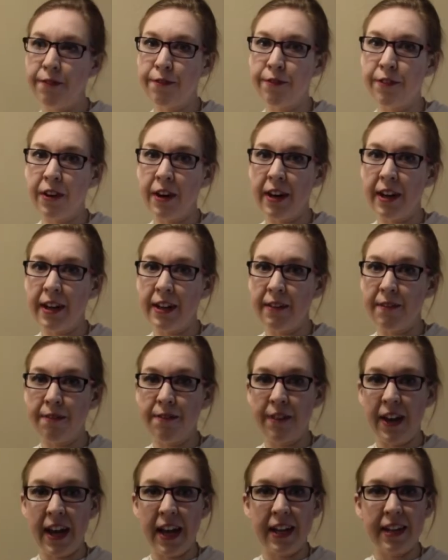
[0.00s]
frog
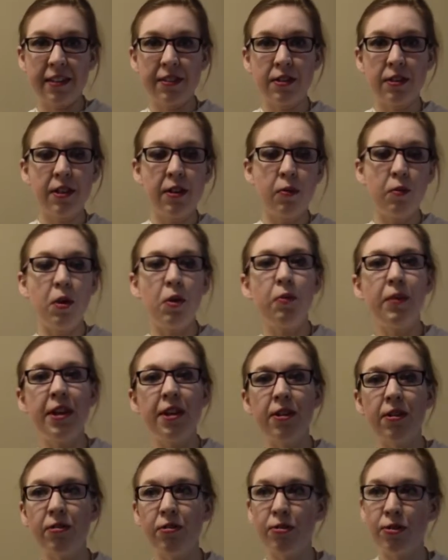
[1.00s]
facts while we
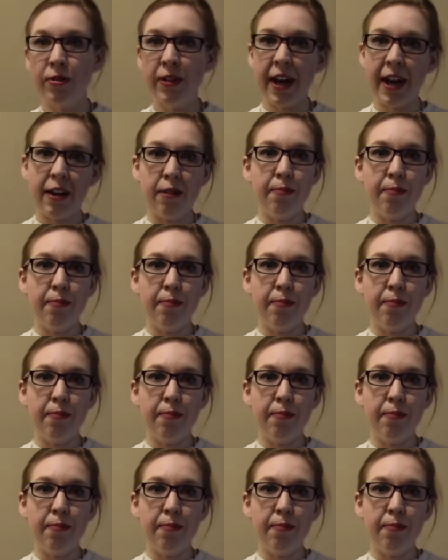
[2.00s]
go through how